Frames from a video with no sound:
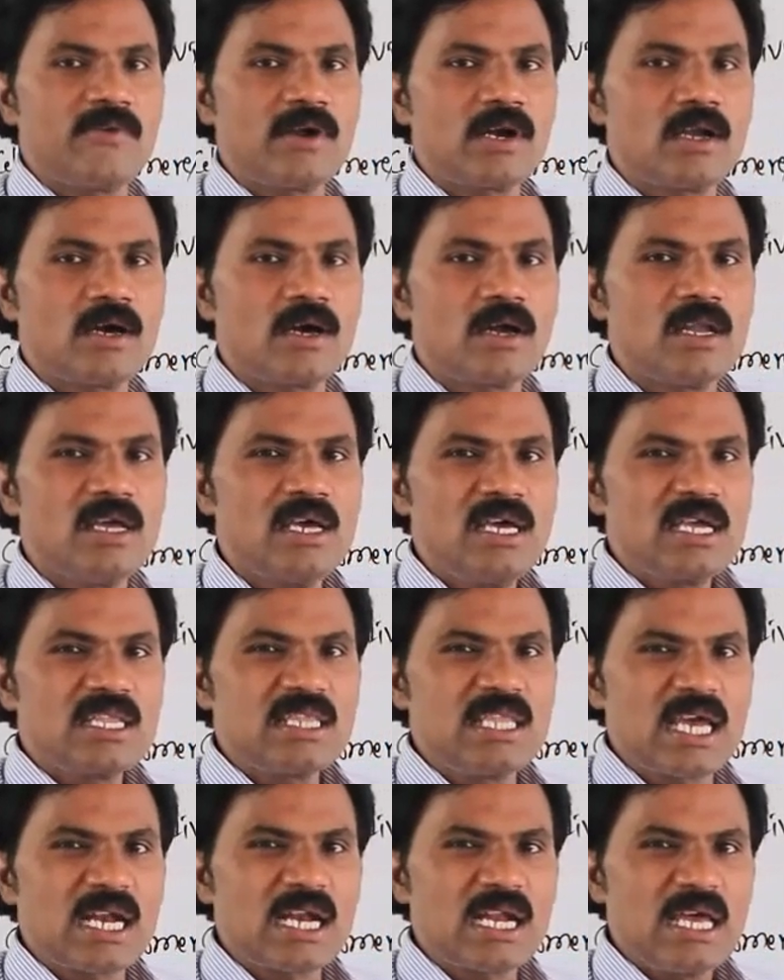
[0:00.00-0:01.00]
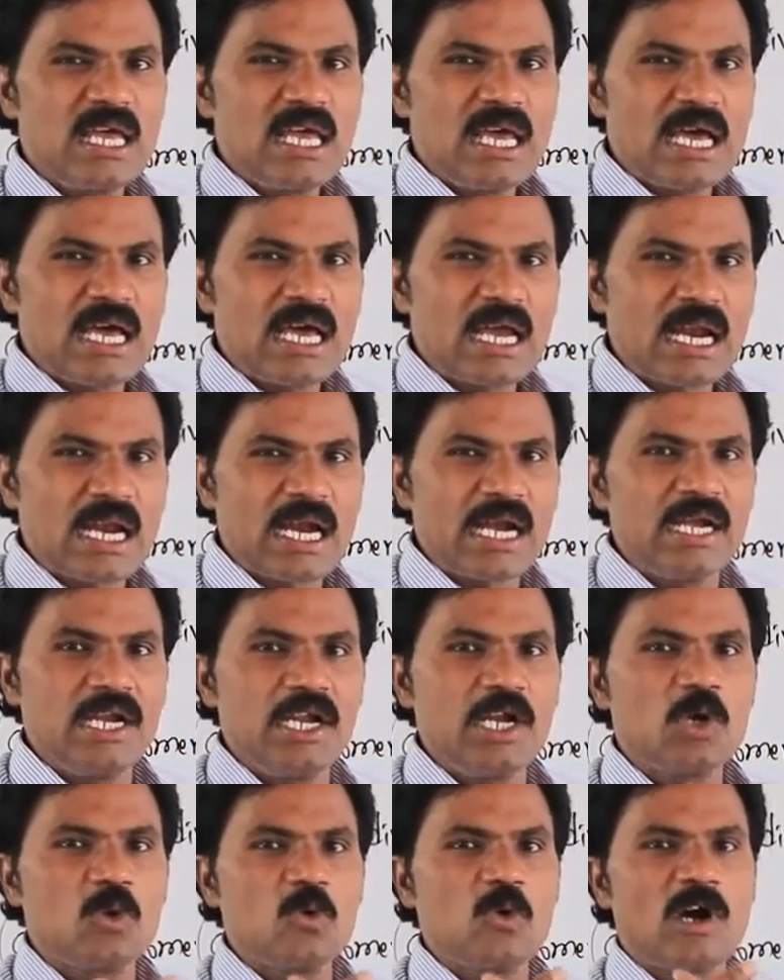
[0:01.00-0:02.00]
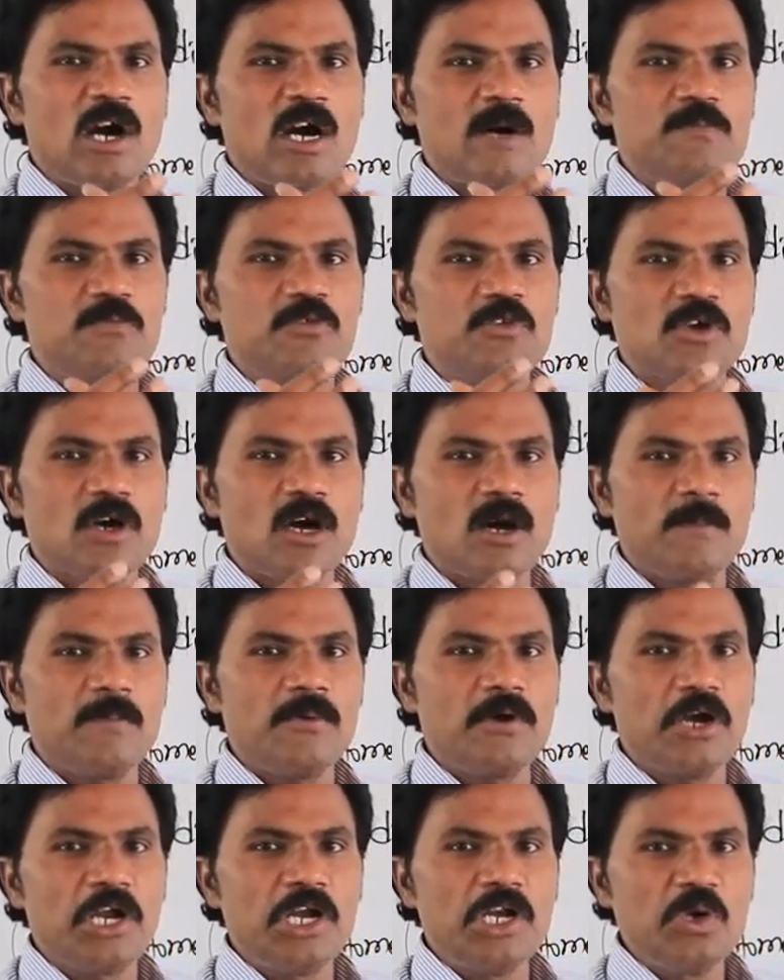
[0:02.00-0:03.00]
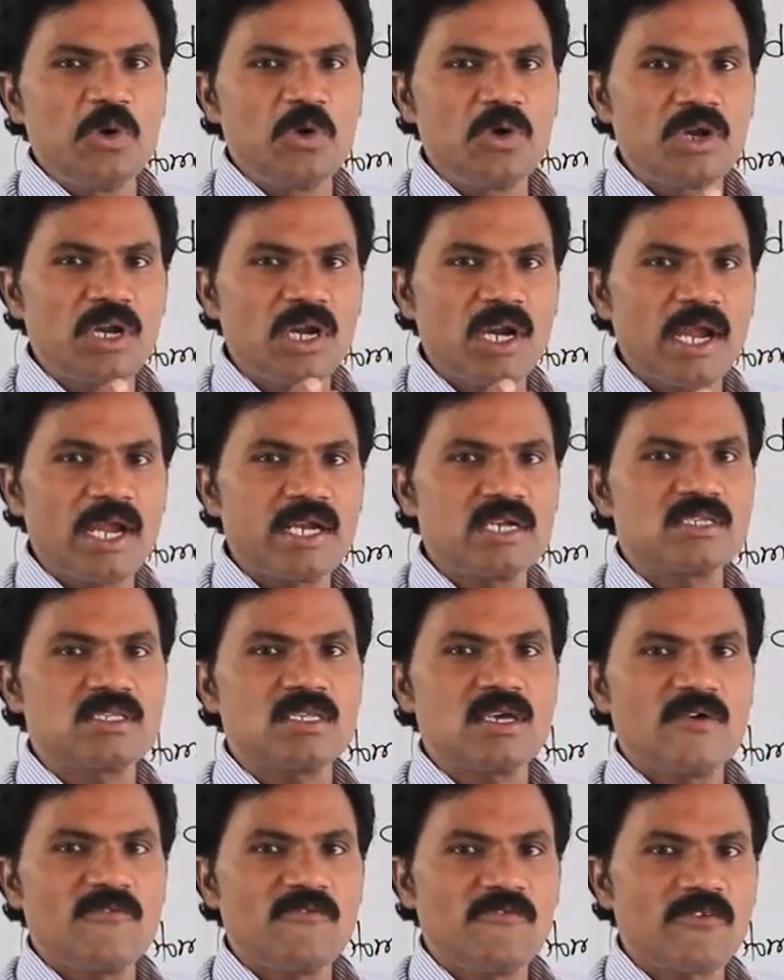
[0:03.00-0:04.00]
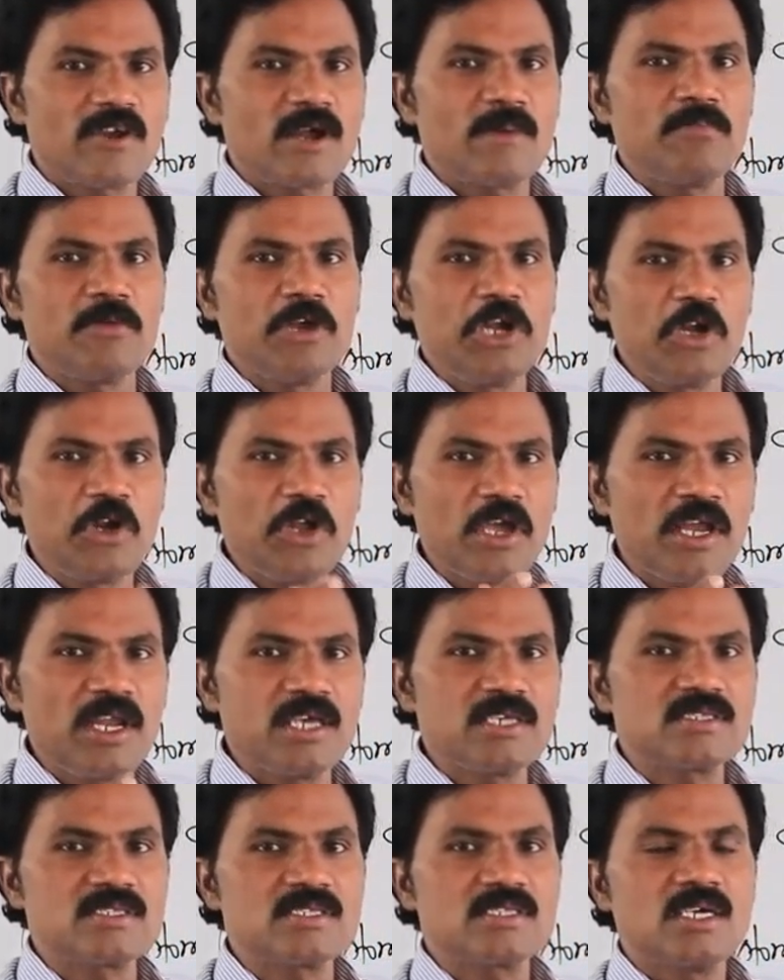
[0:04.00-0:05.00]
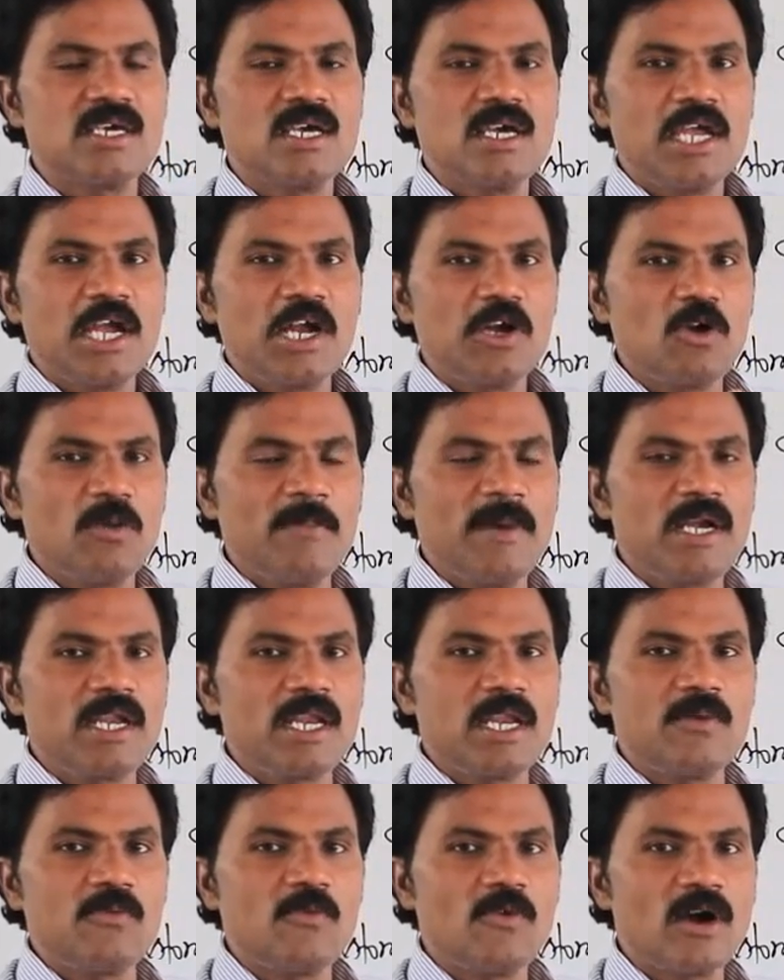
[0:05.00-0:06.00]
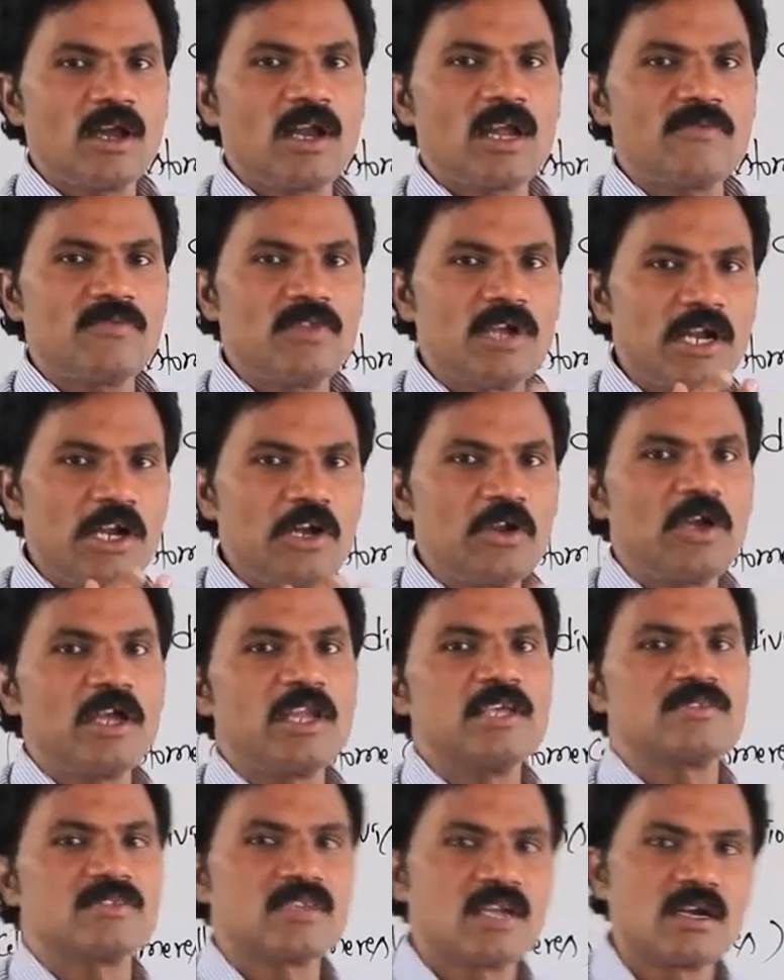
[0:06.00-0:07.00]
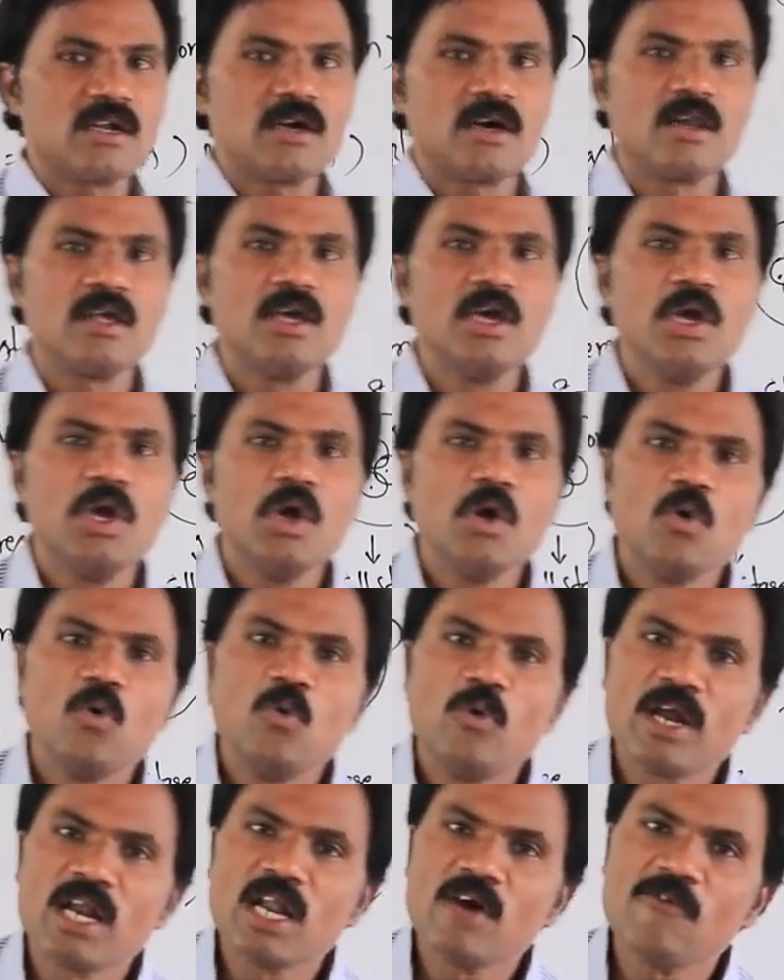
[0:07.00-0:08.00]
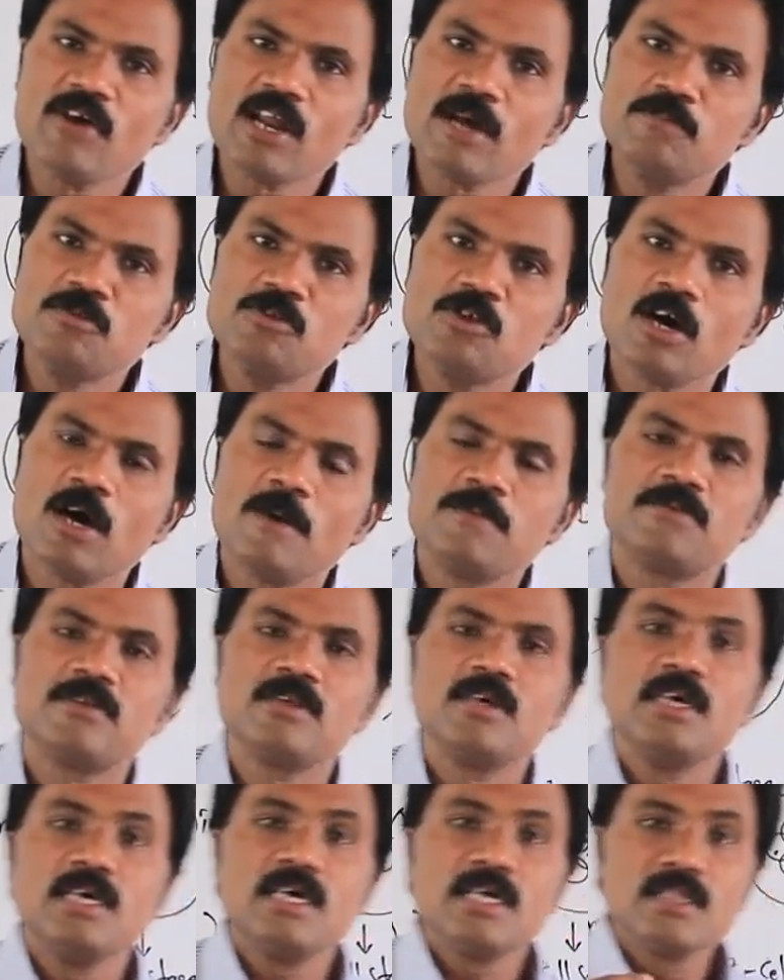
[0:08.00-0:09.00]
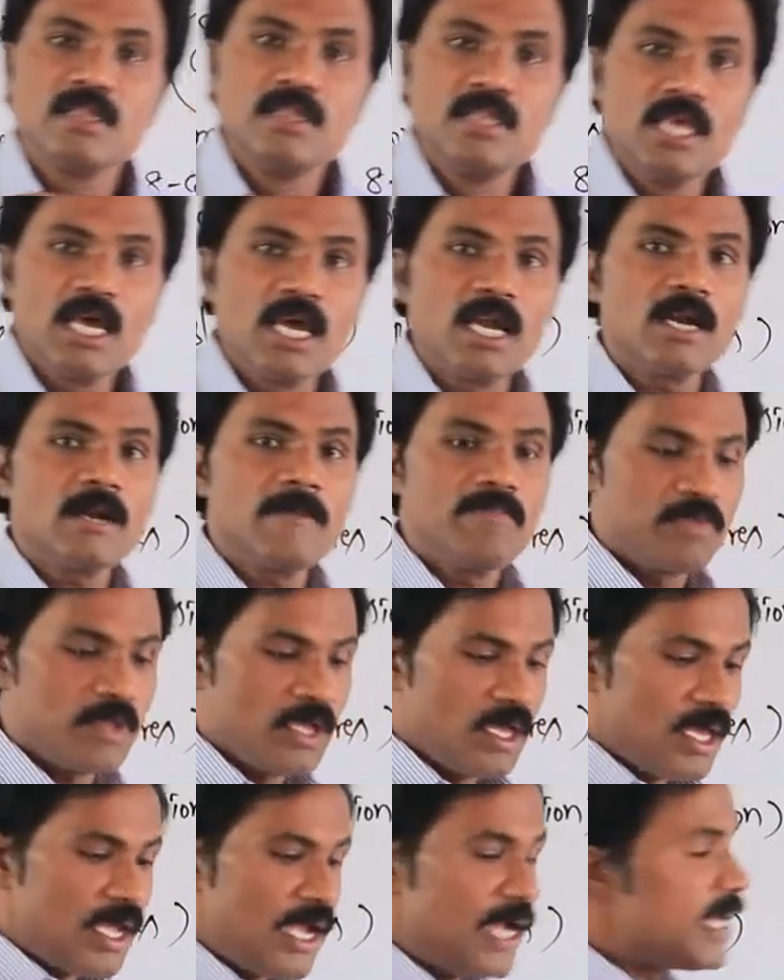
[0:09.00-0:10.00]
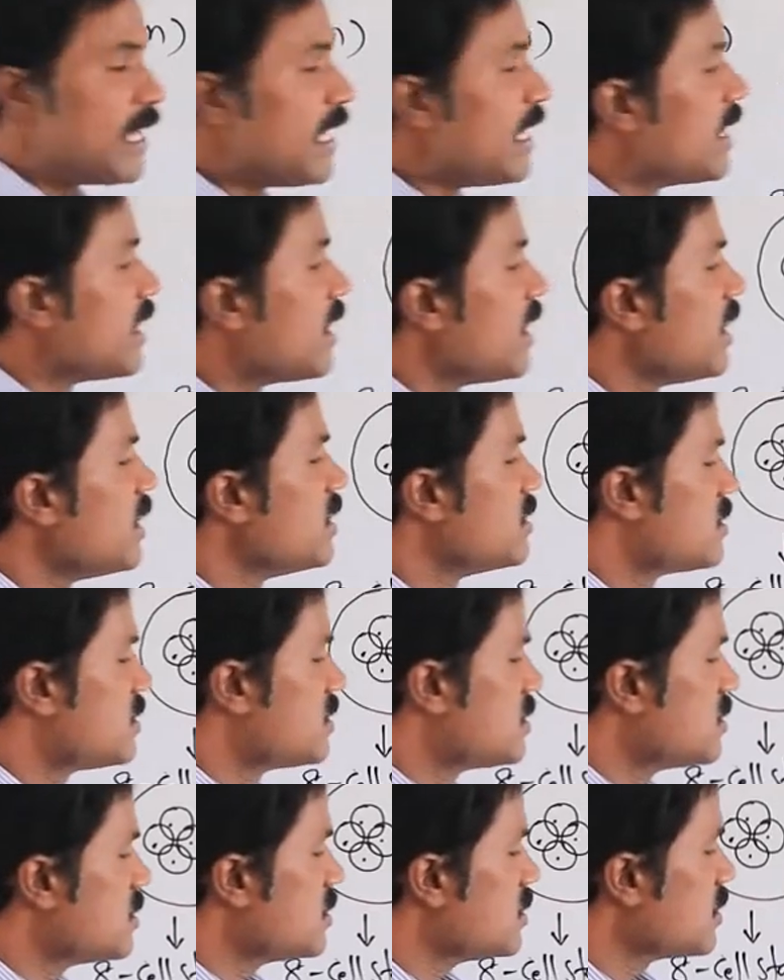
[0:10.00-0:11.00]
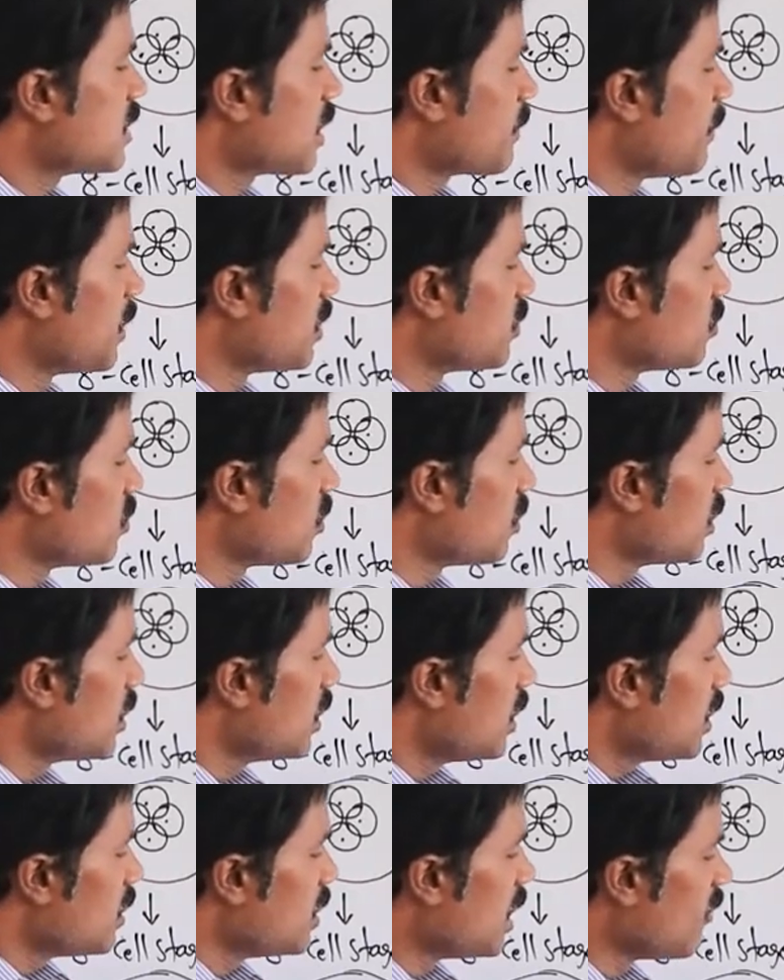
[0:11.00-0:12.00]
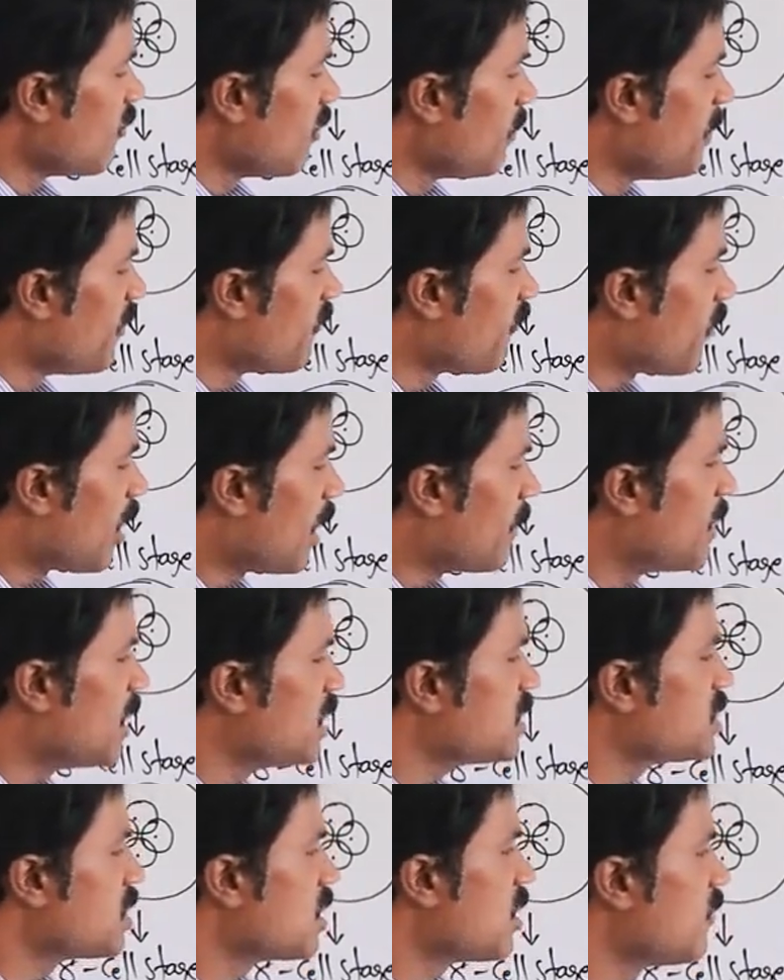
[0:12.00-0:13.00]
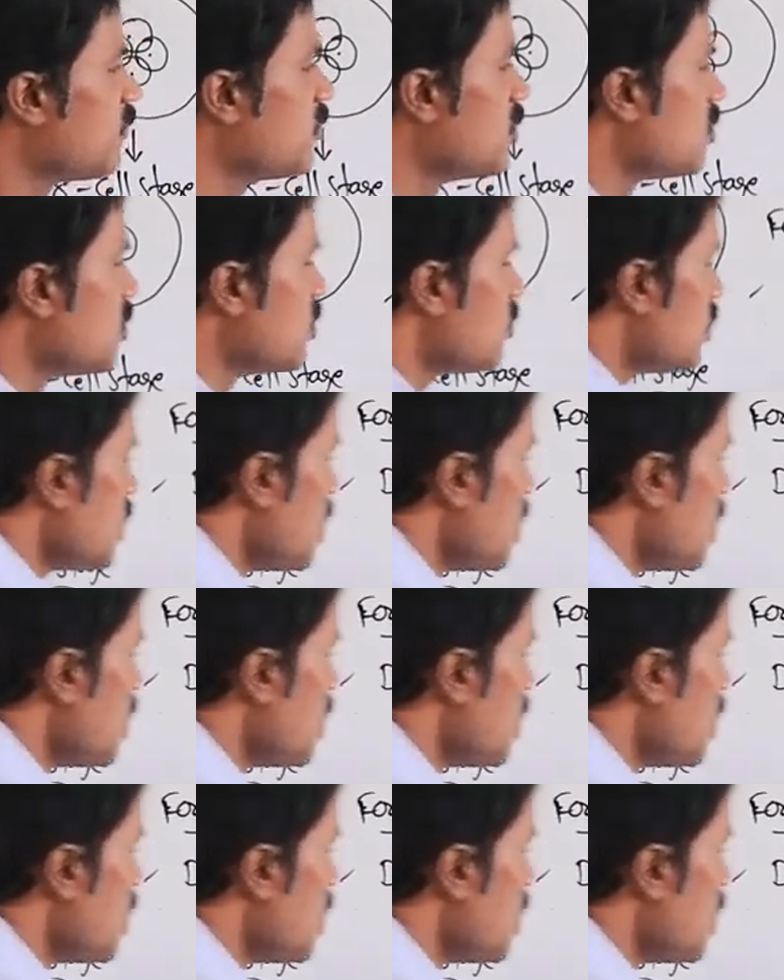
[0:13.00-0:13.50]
and all, then ready to absorb nutrients from uterus, endometrium wall of the uterus and all. Whenever absorbs, then it increase. That means there will be formation of this is